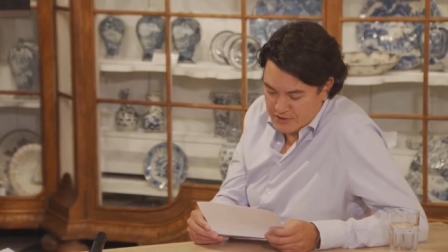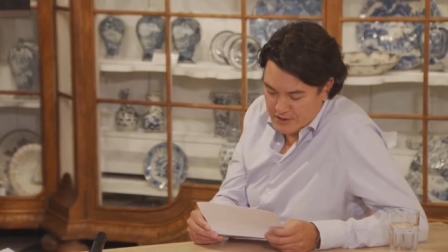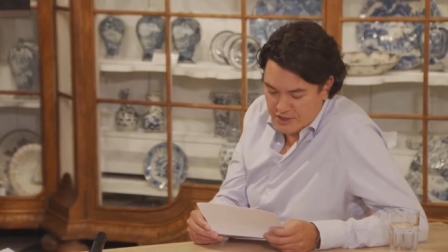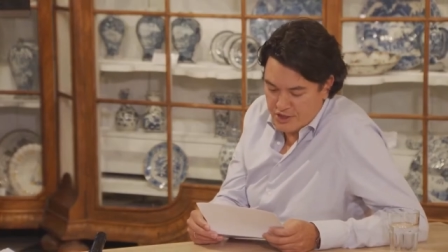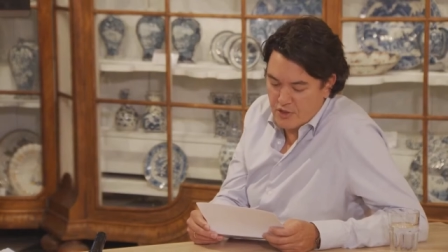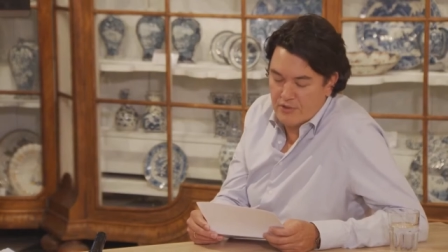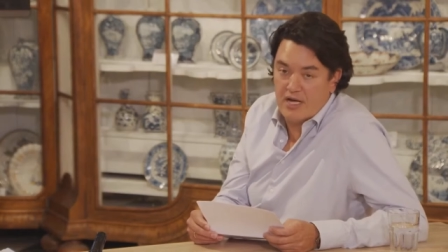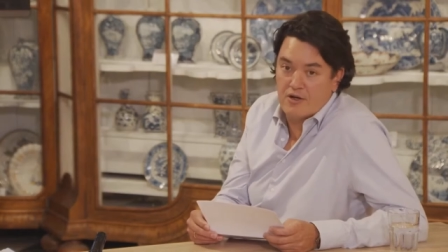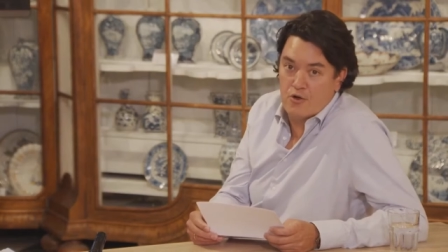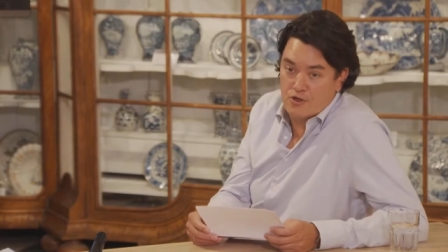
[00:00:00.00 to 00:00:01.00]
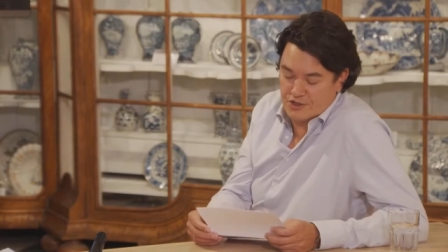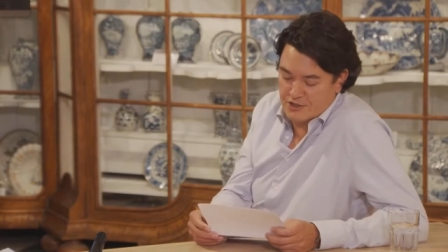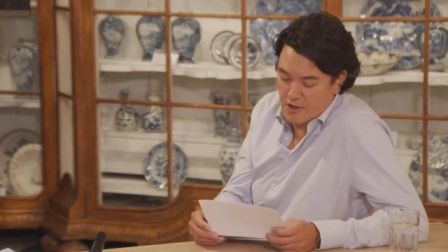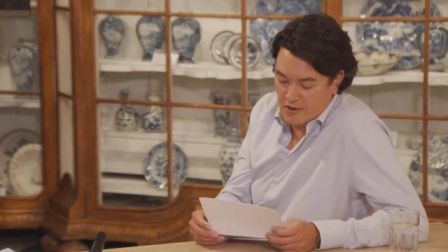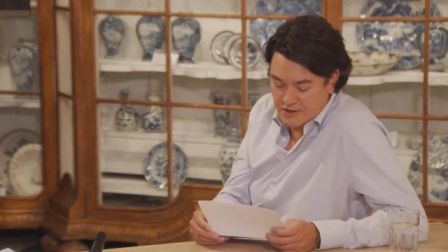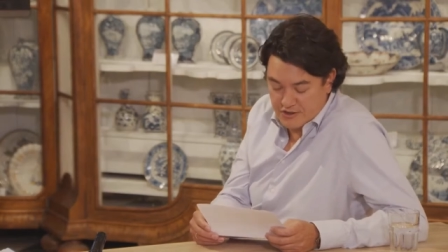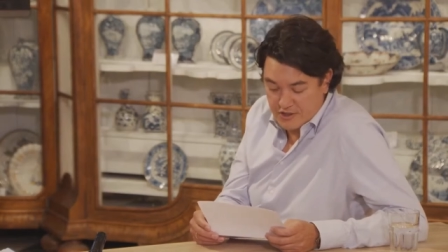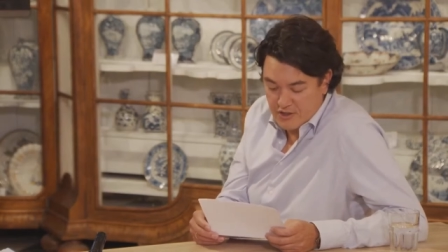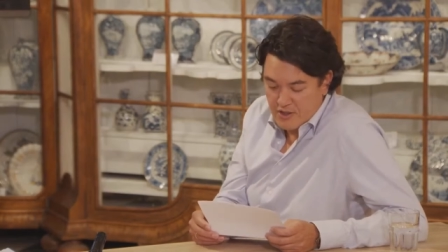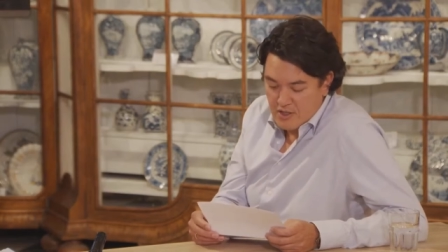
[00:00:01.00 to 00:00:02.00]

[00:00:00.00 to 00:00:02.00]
They show their gorgeous colors,